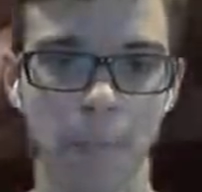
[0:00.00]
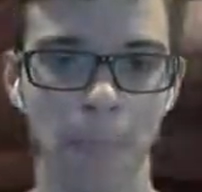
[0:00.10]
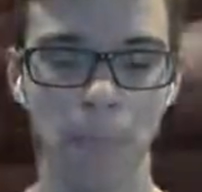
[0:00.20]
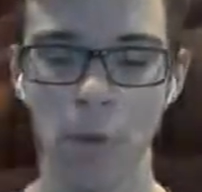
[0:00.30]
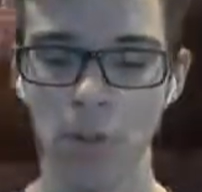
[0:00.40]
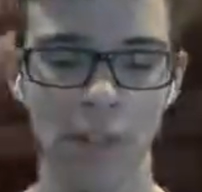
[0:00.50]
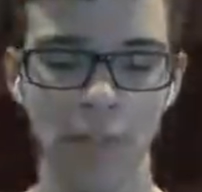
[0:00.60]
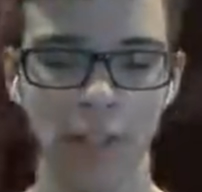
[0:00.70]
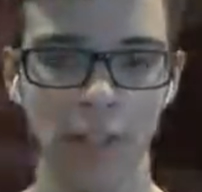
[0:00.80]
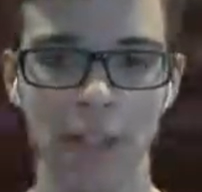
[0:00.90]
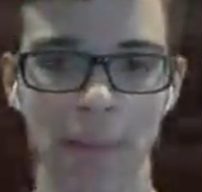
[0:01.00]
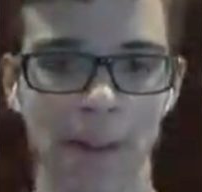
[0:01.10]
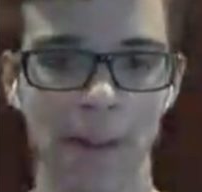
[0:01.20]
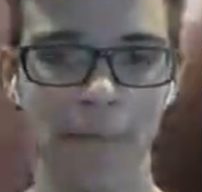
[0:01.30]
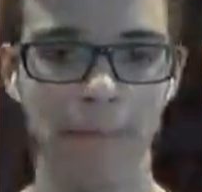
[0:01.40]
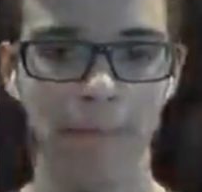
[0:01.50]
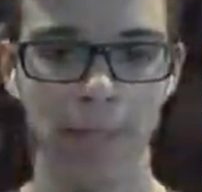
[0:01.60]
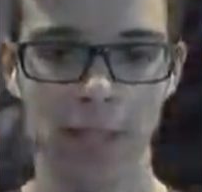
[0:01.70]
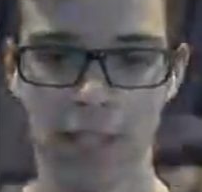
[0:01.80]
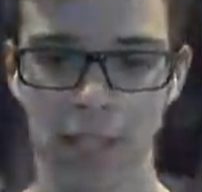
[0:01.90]
Most definitely top 5.
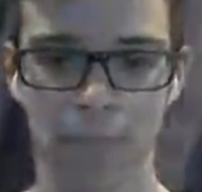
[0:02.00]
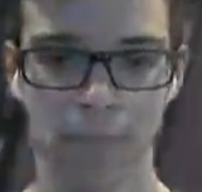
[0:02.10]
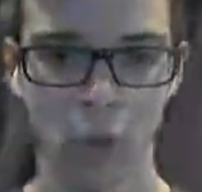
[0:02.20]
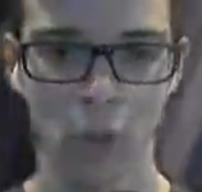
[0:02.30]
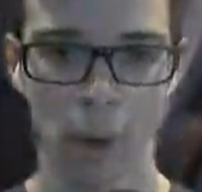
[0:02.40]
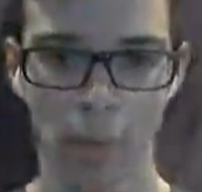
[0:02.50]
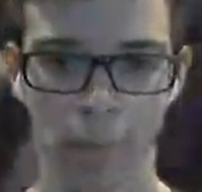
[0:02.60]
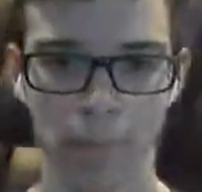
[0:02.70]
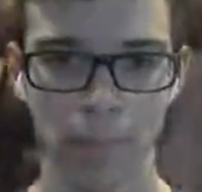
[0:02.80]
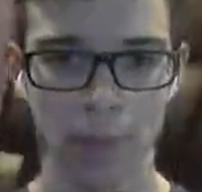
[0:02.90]
Easily. No problem.